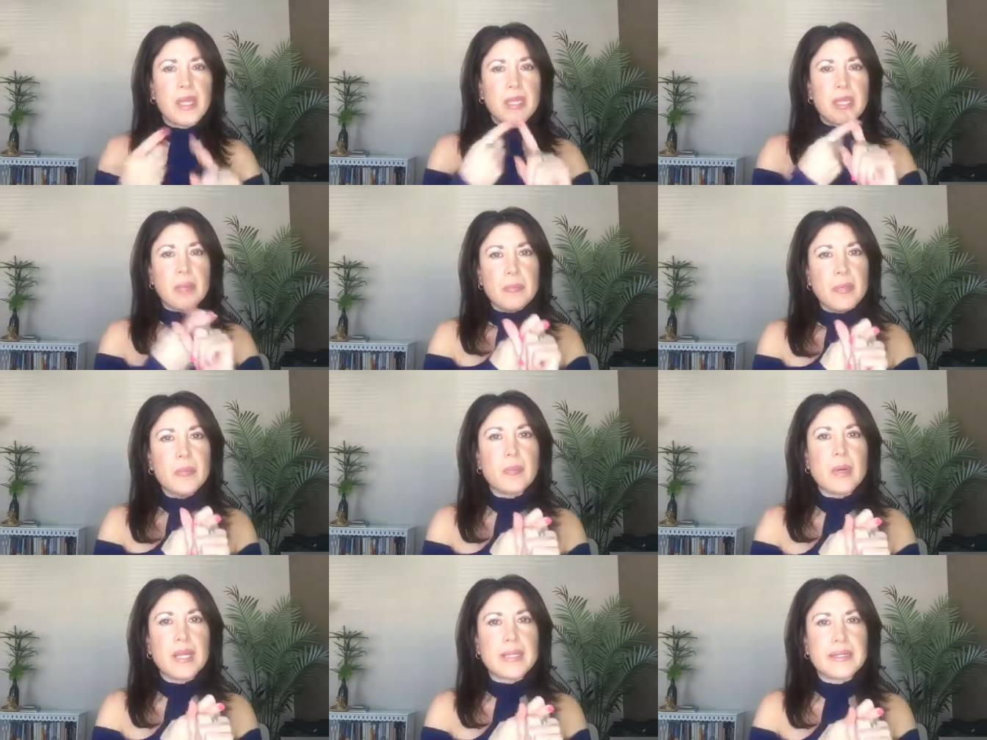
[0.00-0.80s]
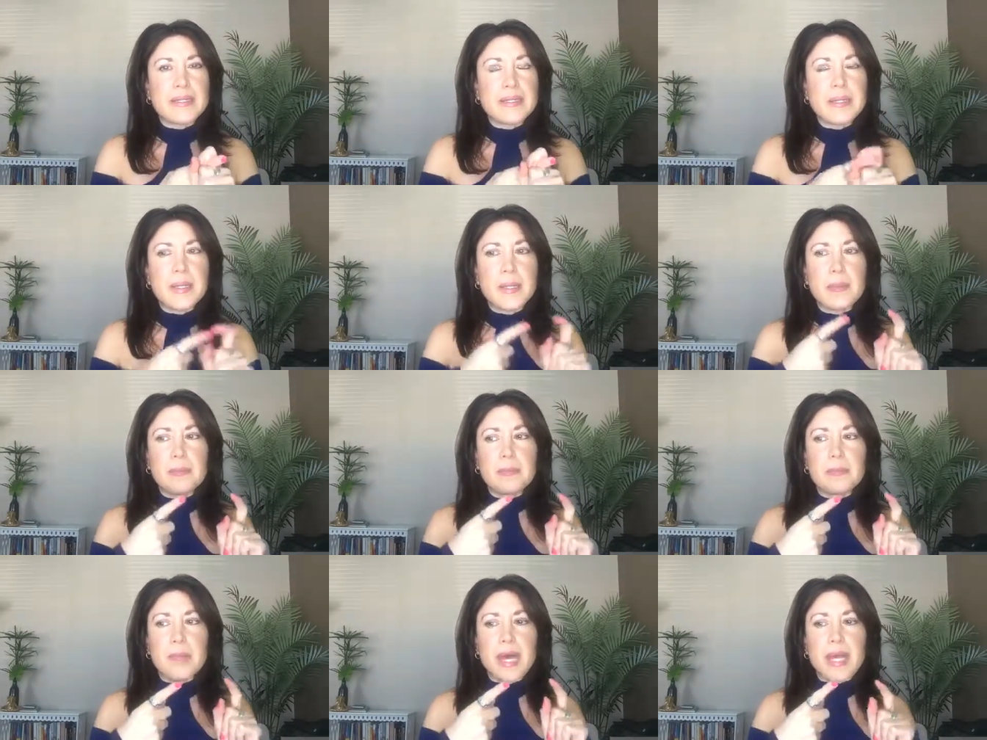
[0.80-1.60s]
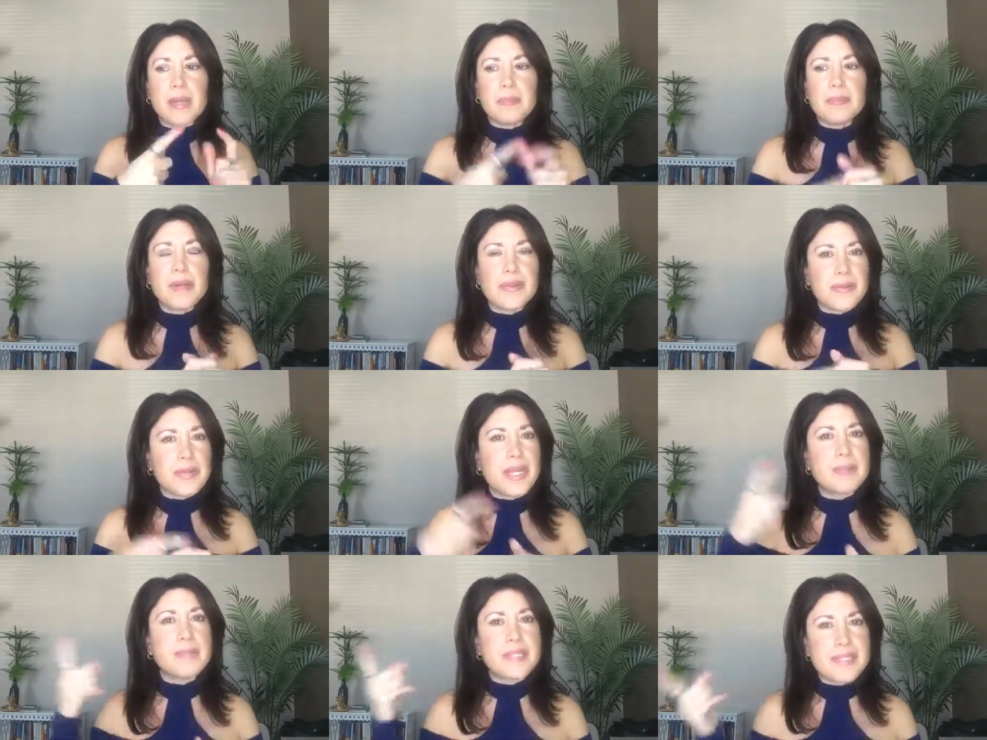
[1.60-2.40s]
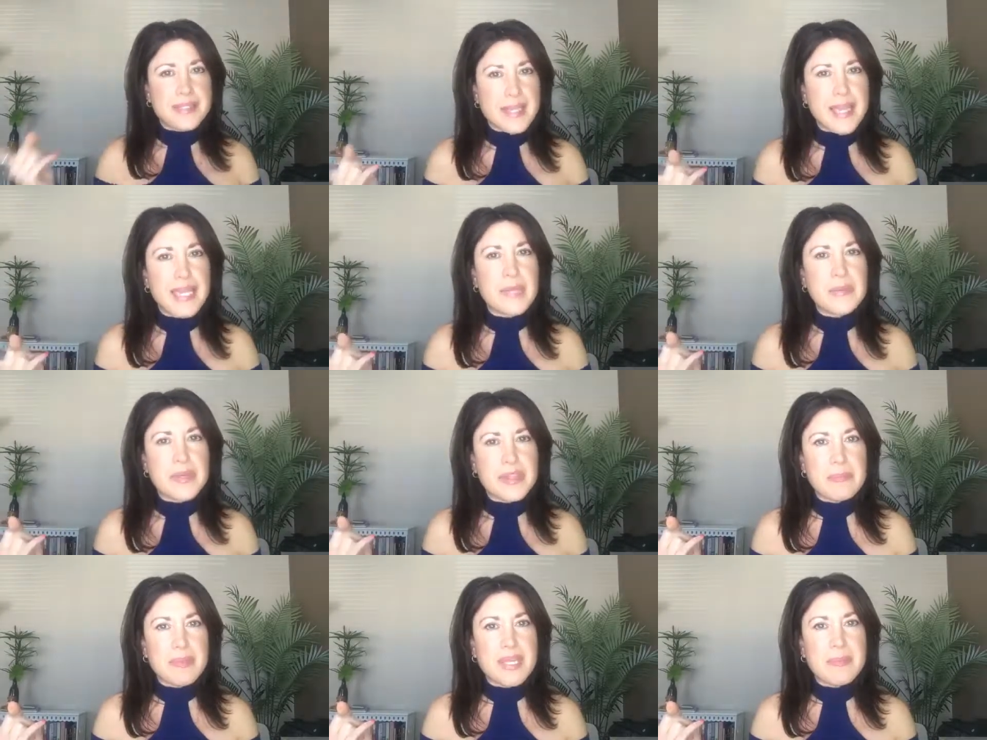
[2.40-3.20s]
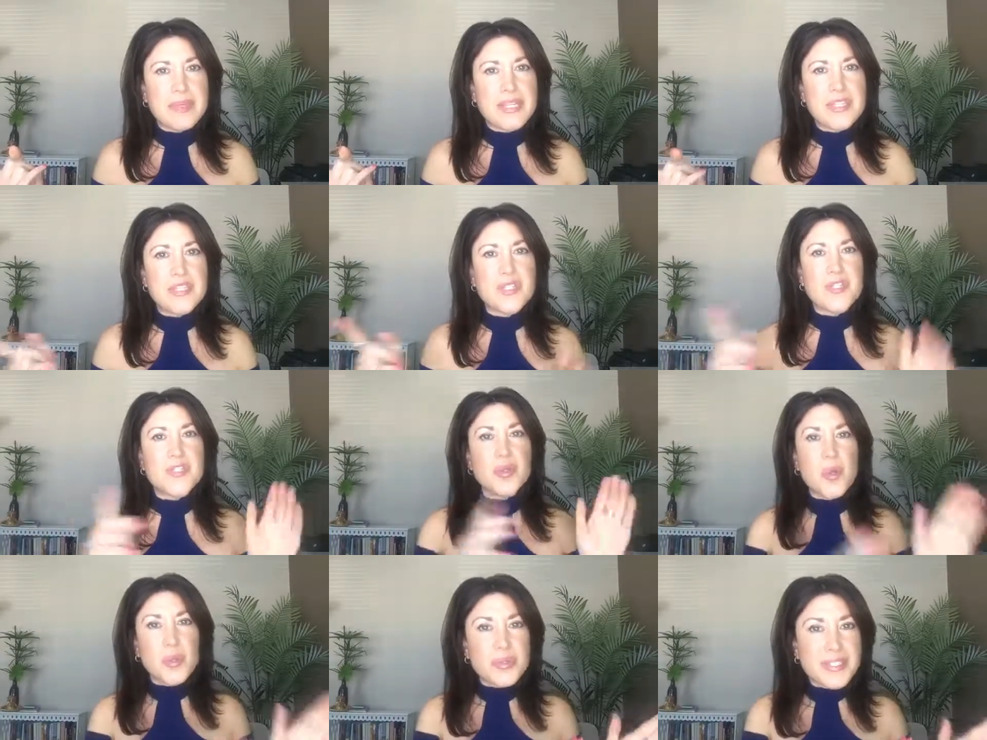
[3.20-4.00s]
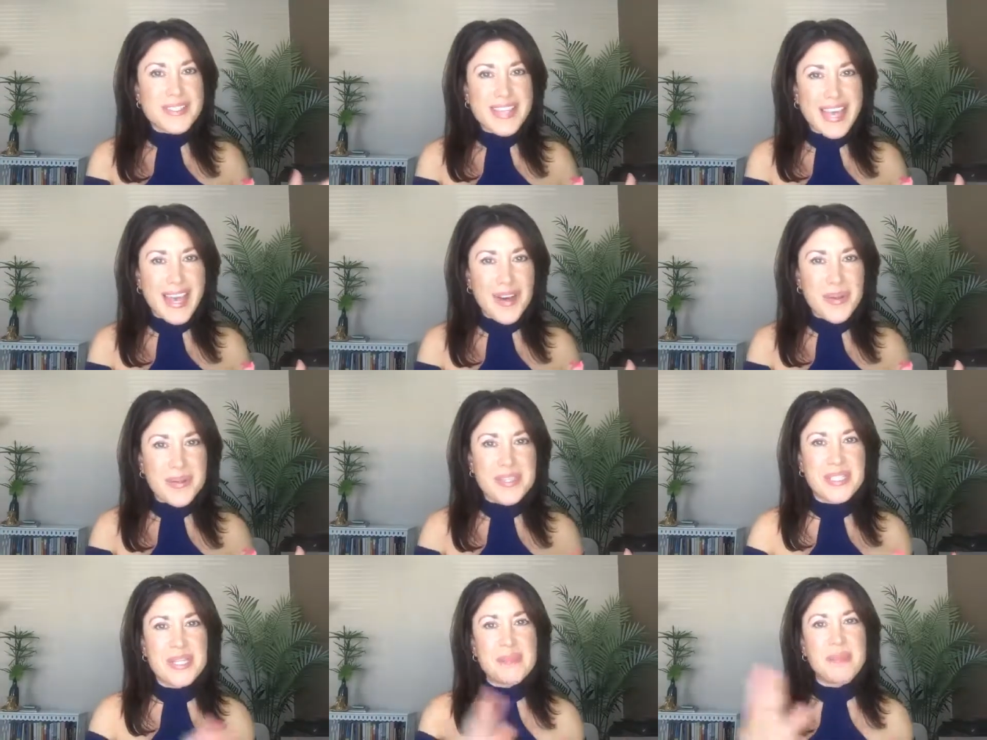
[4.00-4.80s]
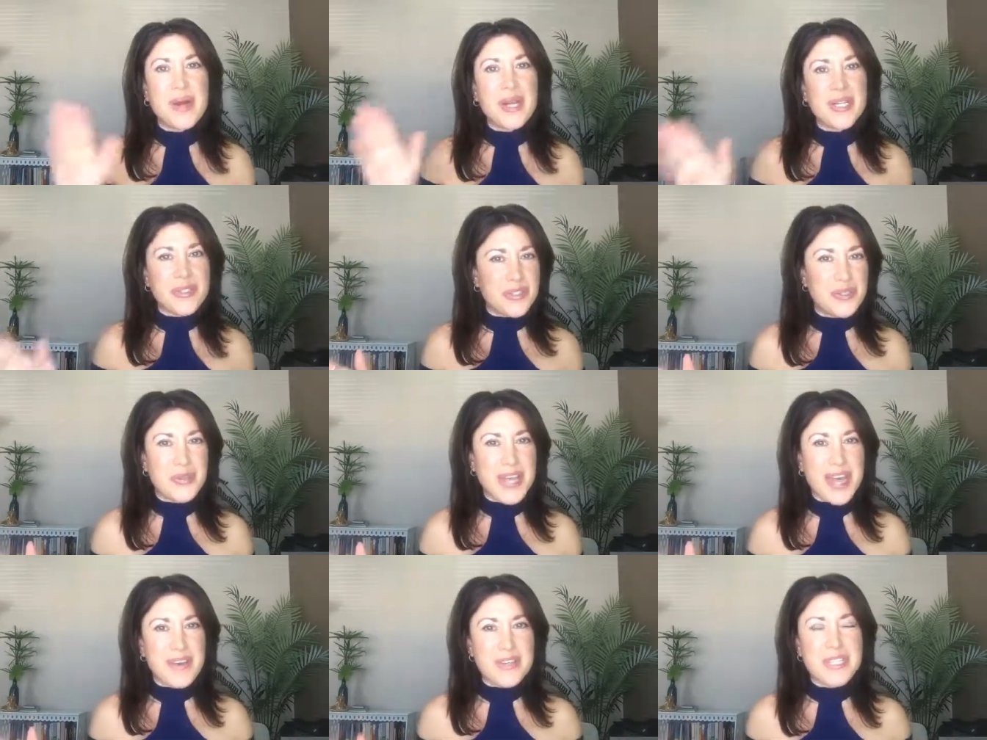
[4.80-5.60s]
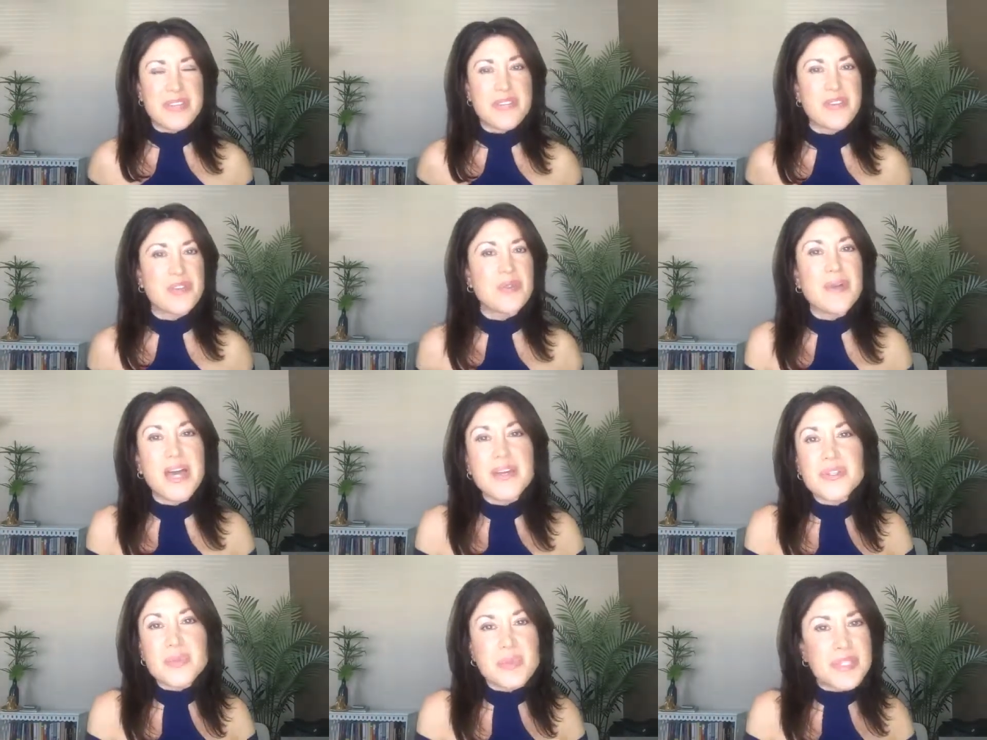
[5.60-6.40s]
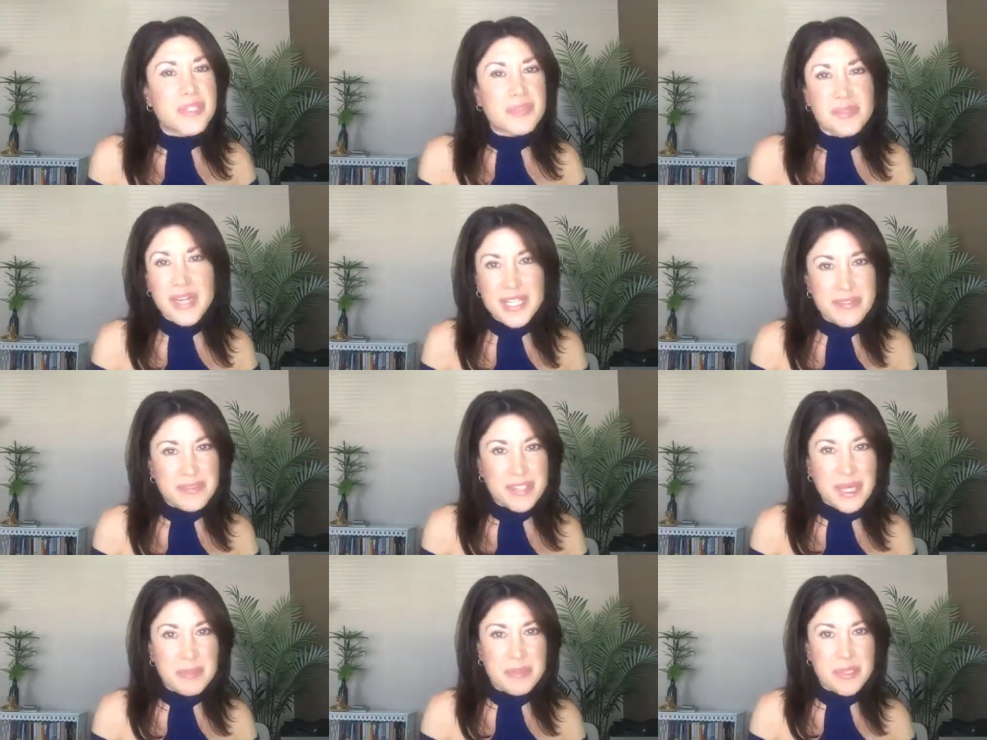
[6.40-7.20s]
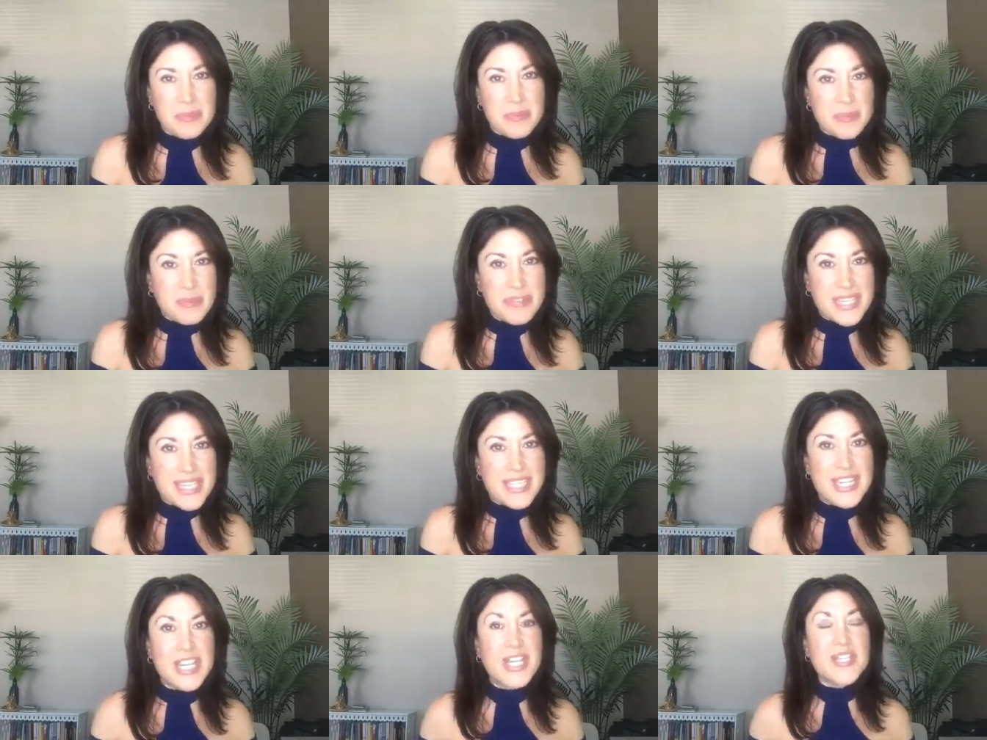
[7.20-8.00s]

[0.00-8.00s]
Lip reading: Number 1, my brother had been staying with me because he sold his house and he bought a new house, and the new house wasn't ready for him to move in.